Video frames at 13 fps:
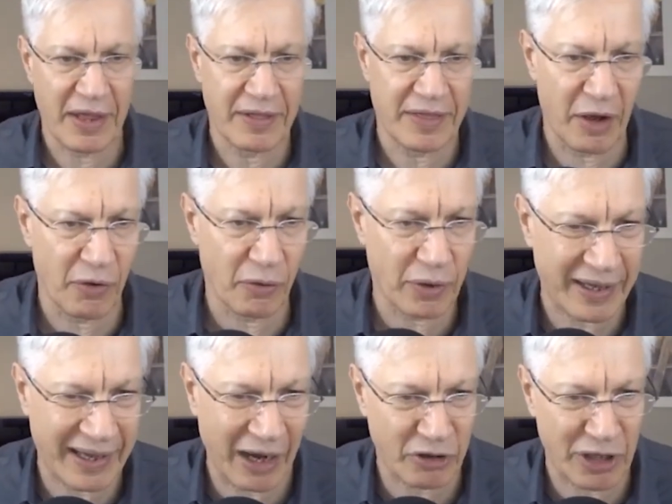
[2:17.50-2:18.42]
they're
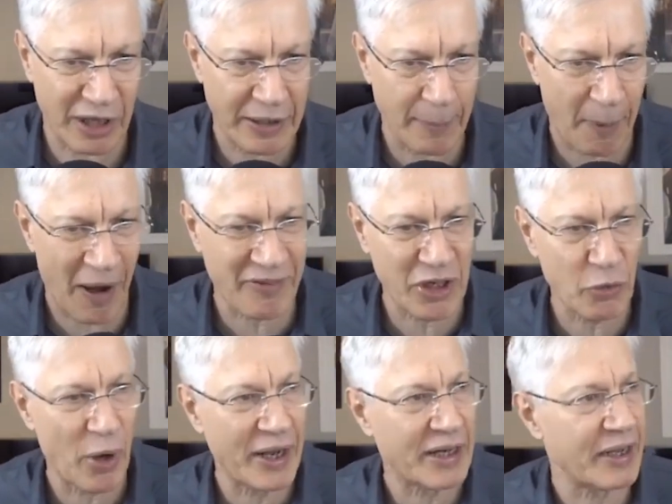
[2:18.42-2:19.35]
calculating the poverty
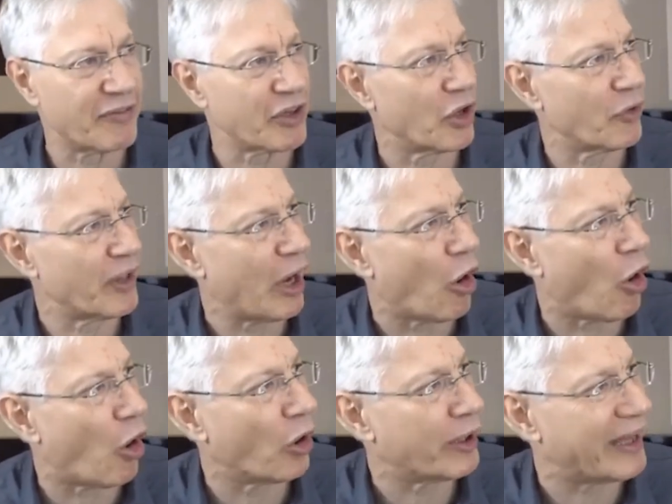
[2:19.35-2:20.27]
rate even though they
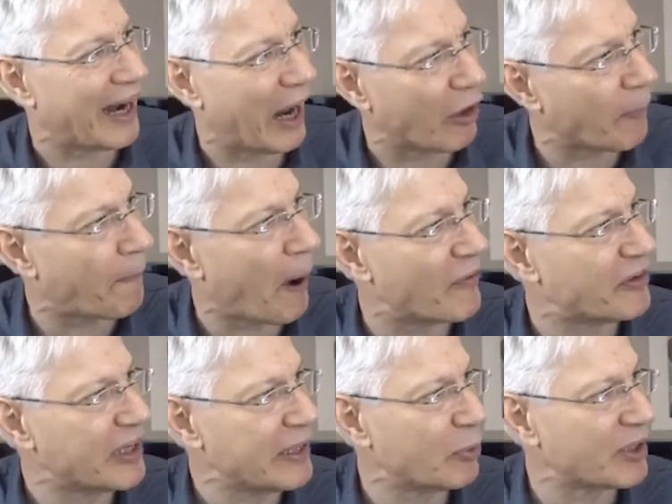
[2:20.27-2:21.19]
all get out of
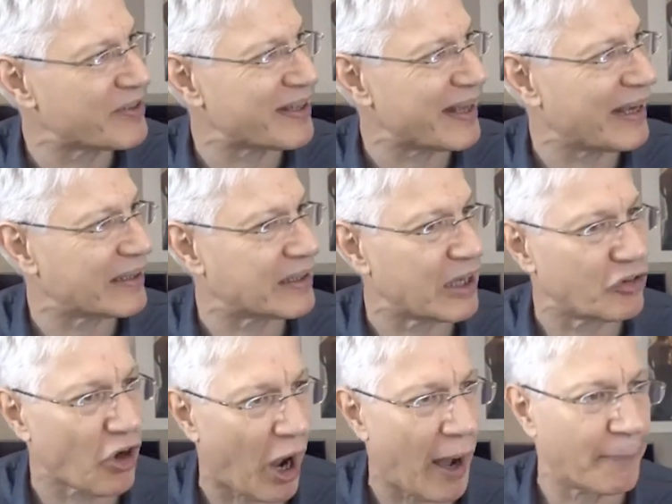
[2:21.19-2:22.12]
poverty once they get their
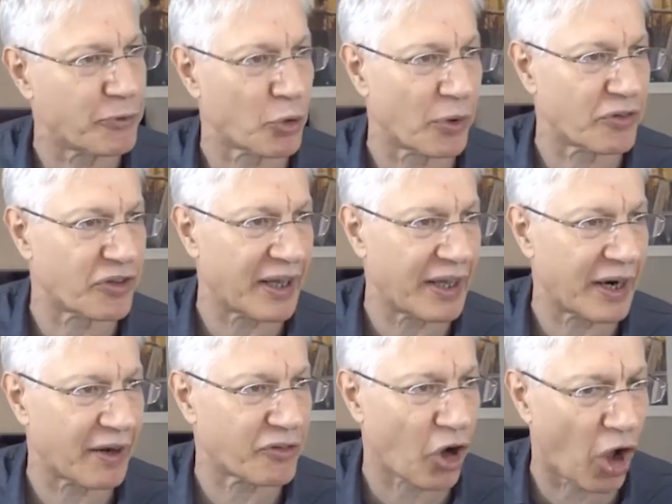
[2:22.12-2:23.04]
jobs or once they get
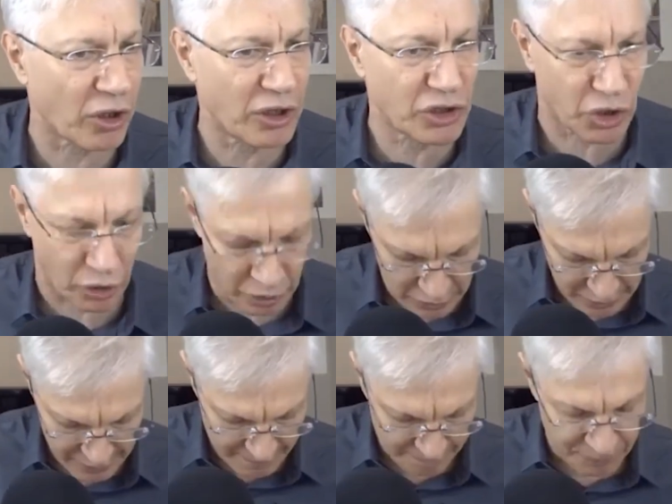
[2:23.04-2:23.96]
out of college or
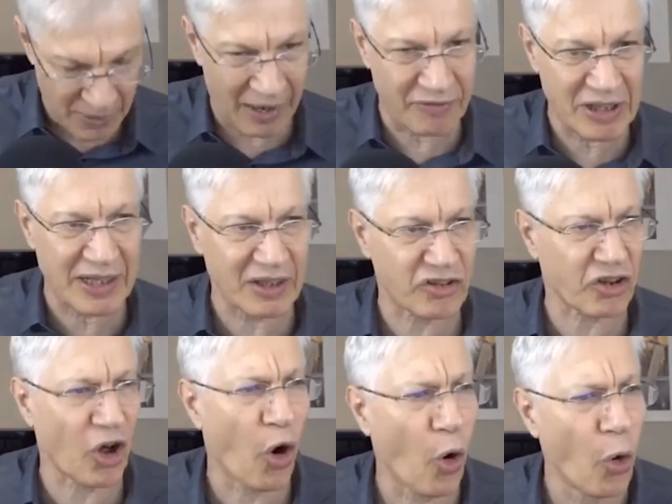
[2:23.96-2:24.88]
everything. So
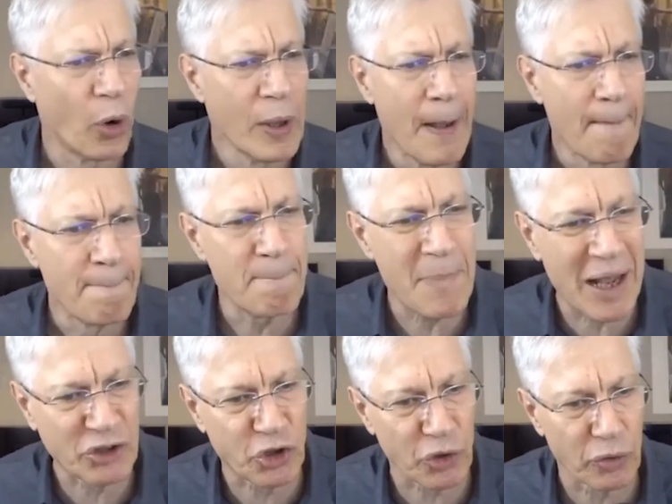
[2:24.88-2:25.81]
the whole
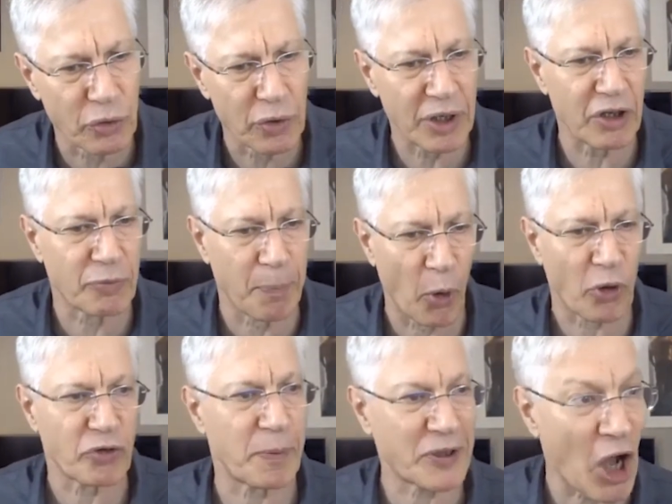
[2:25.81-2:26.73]
measure is
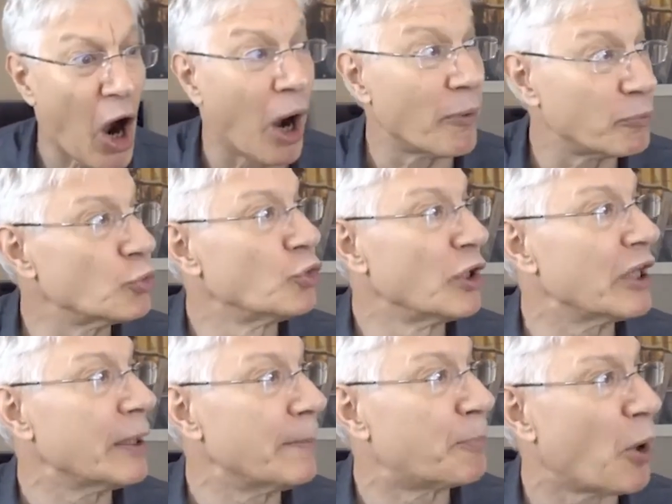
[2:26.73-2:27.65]
bogus. But there are
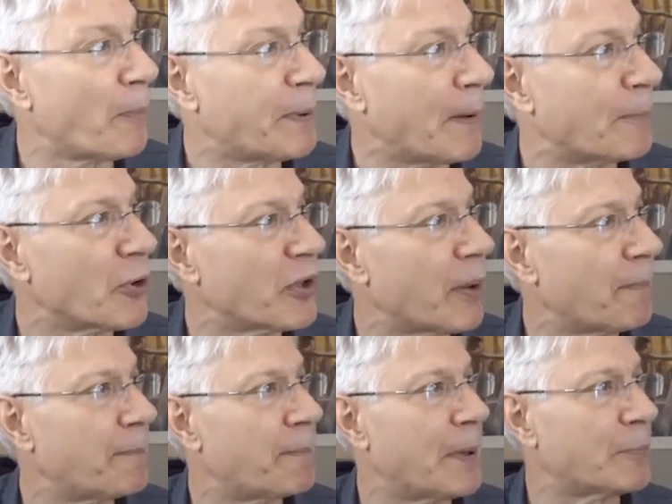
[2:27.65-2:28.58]
really poor people. There are
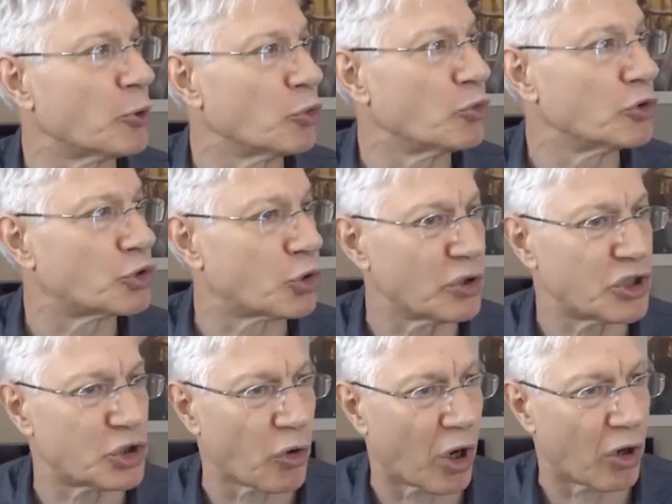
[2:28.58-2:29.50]
people who truly
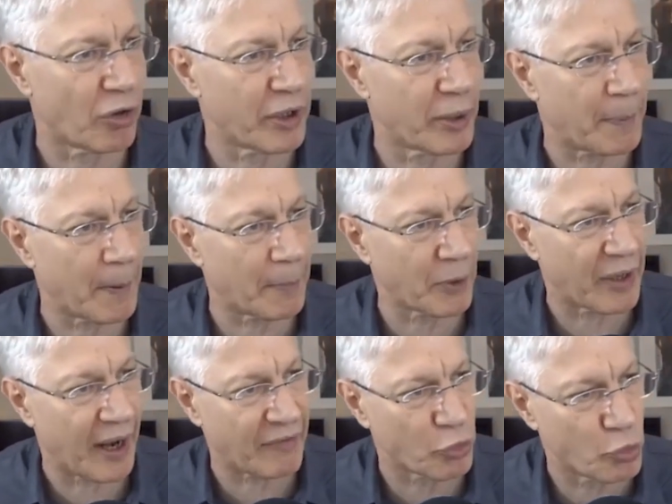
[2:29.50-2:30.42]
struggle and people
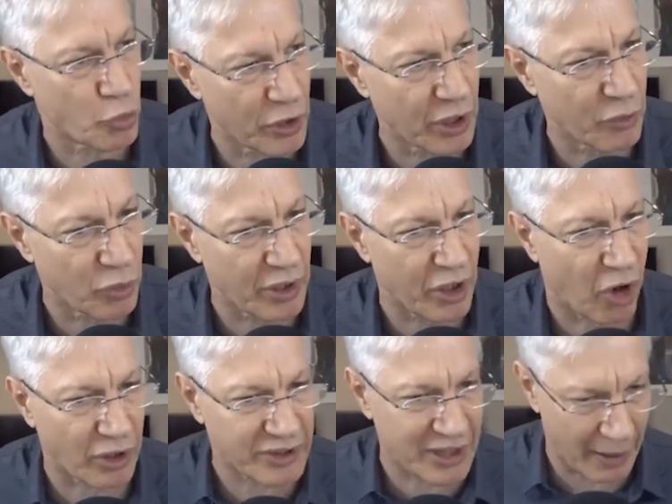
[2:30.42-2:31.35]
that have a really, really
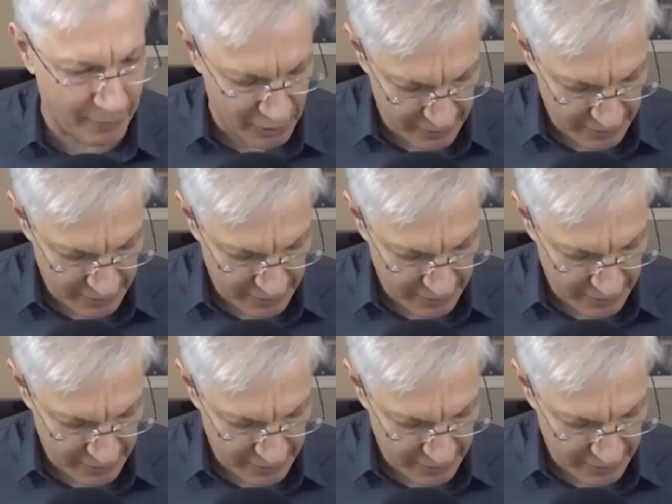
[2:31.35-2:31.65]
hard time